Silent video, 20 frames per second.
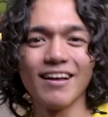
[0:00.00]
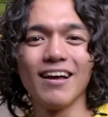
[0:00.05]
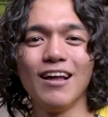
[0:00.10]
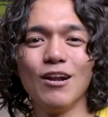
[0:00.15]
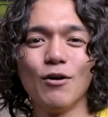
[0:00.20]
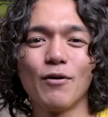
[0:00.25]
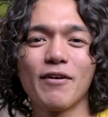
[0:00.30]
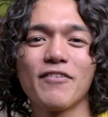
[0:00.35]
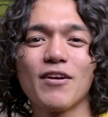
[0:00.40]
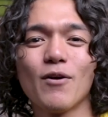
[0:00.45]

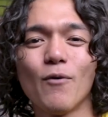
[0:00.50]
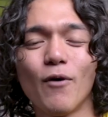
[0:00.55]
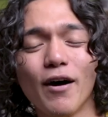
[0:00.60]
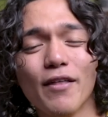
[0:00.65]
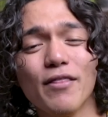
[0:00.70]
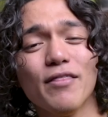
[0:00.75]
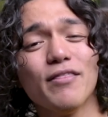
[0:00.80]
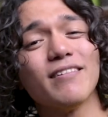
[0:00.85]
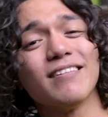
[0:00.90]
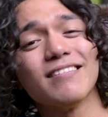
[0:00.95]
Hello
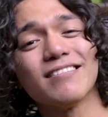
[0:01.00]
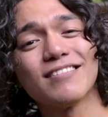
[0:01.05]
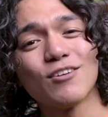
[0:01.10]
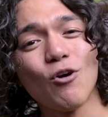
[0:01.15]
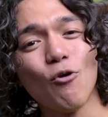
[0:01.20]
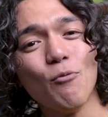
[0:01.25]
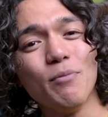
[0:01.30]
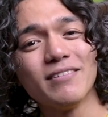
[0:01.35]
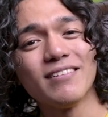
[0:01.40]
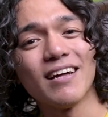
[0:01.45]
everyone, this is
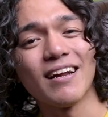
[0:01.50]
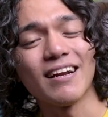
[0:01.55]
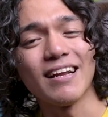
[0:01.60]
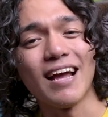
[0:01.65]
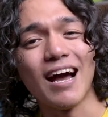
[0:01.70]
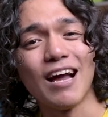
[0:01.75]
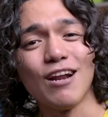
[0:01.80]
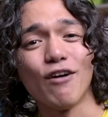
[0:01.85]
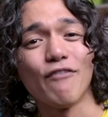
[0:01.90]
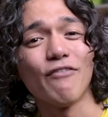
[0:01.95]
Coby
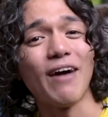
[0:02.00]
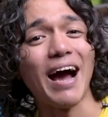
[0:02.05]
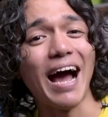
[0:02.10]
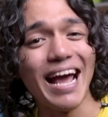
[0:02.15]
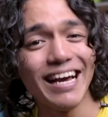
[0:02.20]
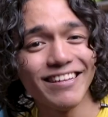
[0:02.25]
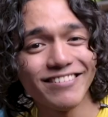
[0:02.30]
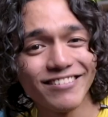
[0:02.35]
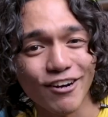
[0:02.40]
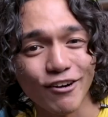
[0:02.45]
Sarreal of
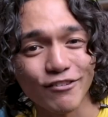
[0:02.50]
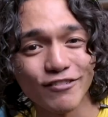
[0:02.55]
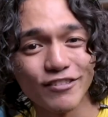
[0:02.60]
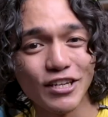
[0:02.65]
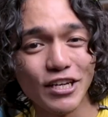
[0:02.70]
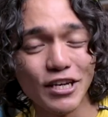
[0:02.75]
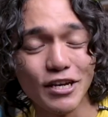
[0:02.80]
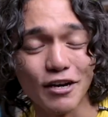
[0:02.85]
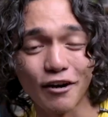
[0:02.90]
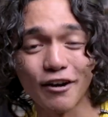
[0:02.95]
Hike Starts
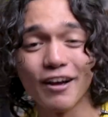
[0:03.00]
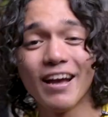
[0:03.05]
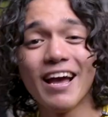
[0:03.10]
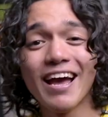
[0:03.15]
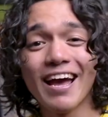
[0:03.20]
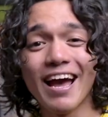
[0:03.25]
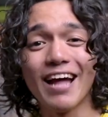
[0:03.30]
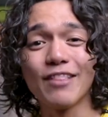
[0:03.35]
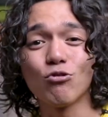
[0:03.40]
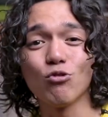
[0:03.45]
Here,
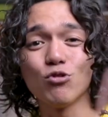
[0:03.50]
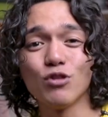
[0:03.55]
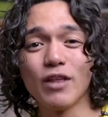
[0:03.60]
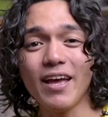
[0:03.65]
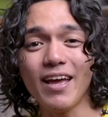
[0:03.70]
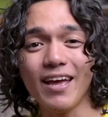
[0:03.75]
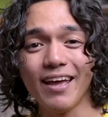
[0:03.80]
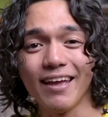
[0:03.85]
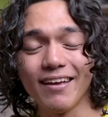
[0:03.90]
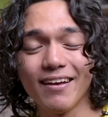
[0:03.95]
and
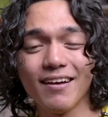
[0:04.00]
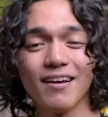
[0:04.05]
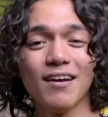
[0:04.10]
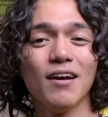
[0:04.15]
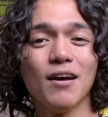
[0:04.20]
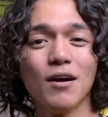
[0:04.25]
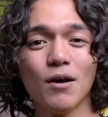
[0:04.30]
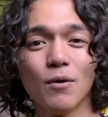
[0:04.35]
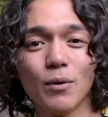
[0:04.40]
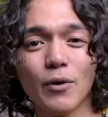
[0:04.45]
today
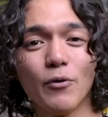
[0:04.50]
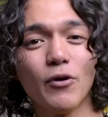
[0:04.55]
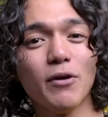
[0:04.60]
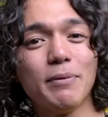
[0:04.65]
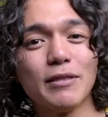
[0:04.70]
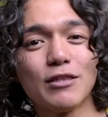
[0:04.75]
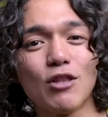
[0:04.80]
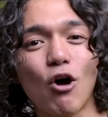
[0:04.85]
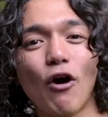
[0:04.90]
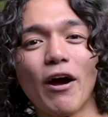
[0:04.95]
we will
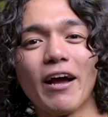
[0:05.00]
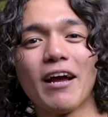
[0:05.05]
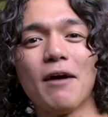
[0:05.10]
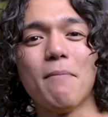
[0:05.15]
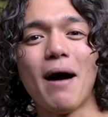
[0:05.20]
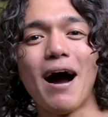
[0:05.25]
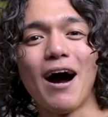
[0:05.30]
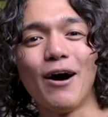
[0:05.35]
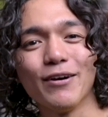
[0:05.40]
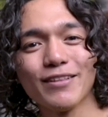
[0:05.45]
be talking
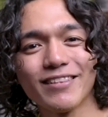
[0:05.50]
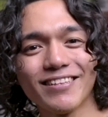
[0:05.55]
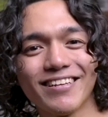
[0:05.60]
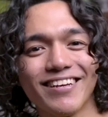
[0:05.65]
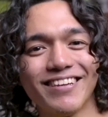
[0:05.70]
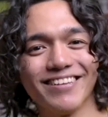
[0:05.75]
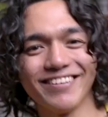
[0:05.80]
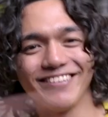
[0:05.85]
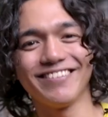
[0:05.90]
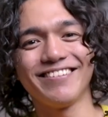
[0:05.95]
about
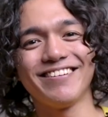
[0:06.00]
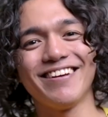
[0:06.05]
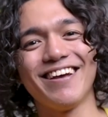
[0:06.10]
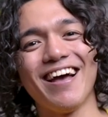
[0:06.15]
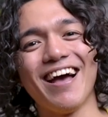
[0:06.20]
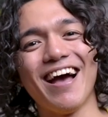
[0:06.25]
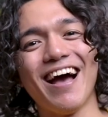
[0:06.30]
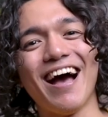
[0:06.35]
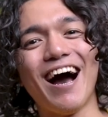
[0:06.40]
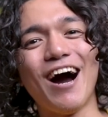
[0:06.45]

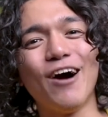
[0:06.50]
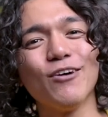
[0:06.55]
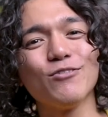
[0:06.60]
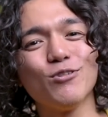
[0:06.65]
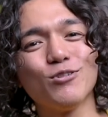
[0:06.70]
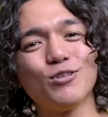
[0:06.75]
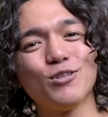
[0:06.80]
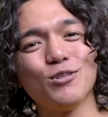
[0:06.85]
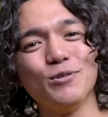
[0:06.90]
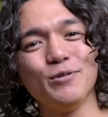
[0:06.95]
how
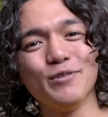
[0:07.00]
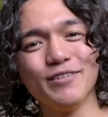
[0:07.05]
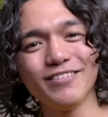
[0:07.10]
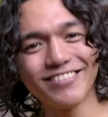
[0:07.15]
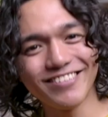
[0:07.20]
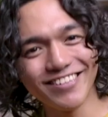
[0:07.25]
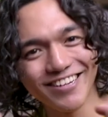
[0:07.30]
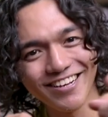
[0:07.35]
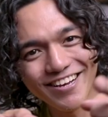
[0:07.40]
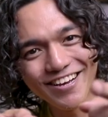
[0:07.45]
to
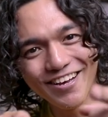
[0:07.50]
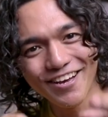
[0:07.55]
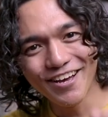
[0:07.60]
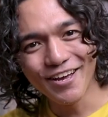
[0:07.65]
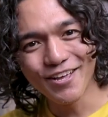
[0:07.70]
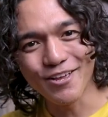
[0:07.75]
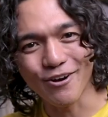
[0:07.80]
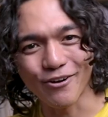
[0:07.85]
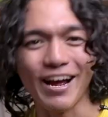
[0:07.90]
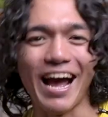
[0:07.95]
choose
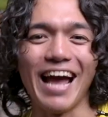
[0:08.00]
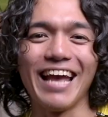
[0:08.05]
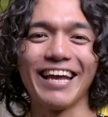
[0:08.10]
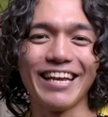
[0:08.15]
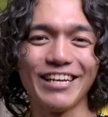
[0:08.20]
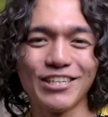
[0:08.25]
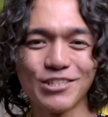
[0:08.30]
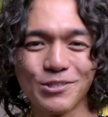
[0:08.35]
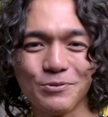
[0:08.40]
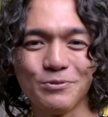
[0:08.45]
your
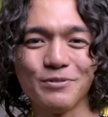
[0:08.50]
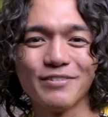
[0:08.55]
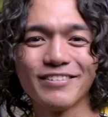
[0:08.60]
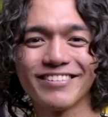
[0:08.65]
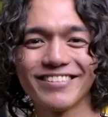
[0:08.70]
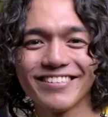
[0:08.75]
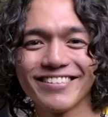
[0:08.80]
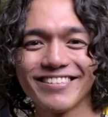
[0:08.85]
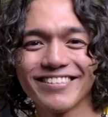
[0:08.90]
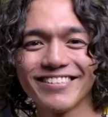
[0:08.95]
hiking
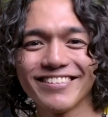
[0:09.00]
shoes.